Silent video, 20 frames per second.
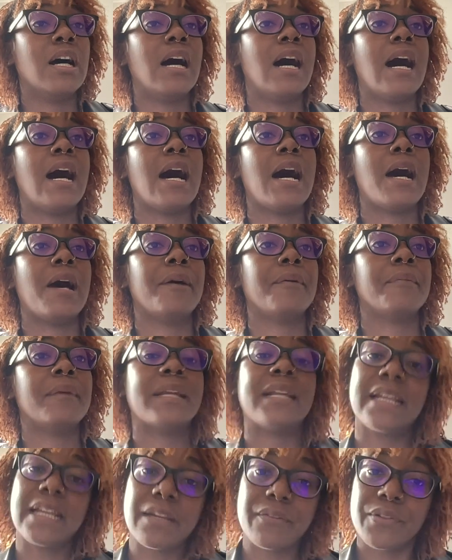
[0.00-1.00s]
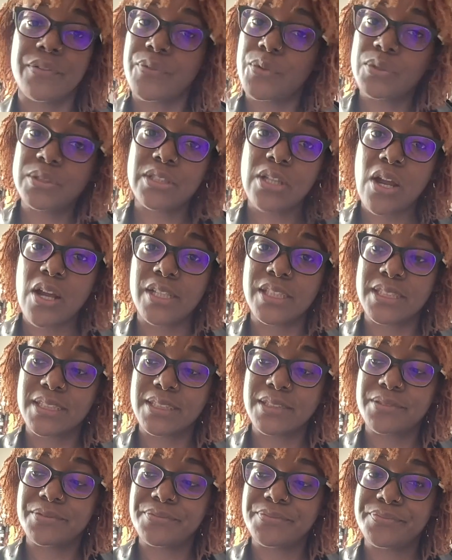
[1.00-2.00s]
And I gave it 4
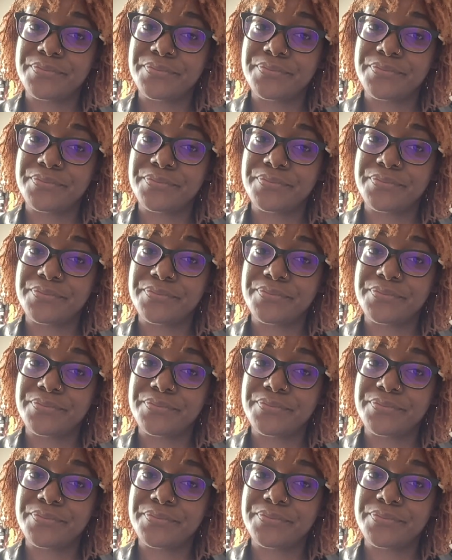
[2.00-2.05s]
stars.